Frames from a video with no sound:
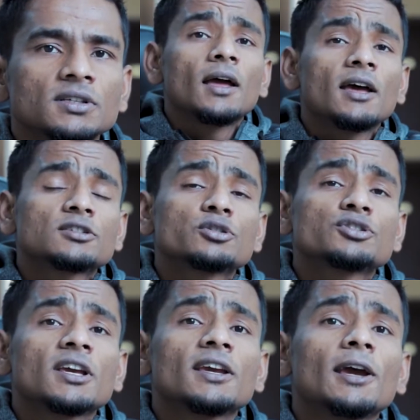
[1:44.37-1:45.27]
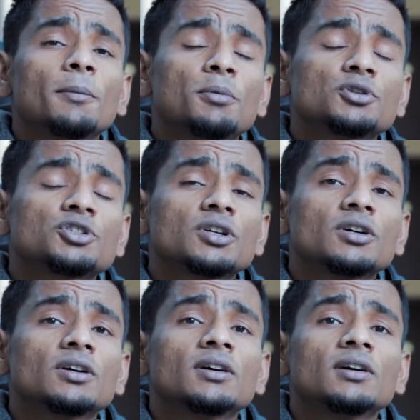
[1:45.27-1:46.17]
As to say,
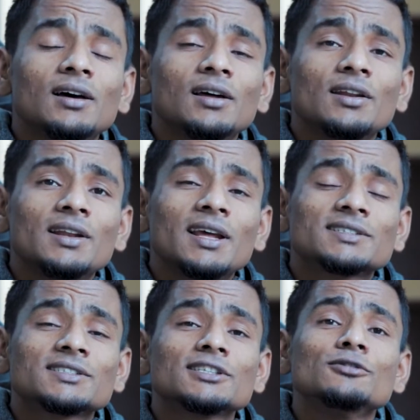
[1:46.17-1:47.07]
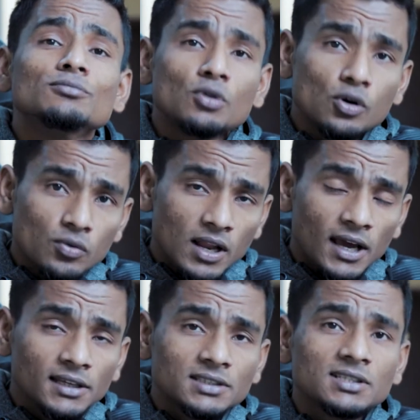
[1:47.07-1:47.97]
aperture lets in more
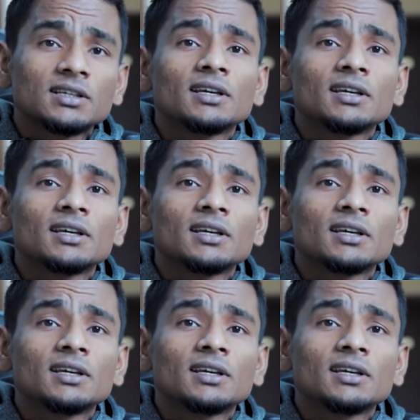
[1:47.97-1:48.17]
light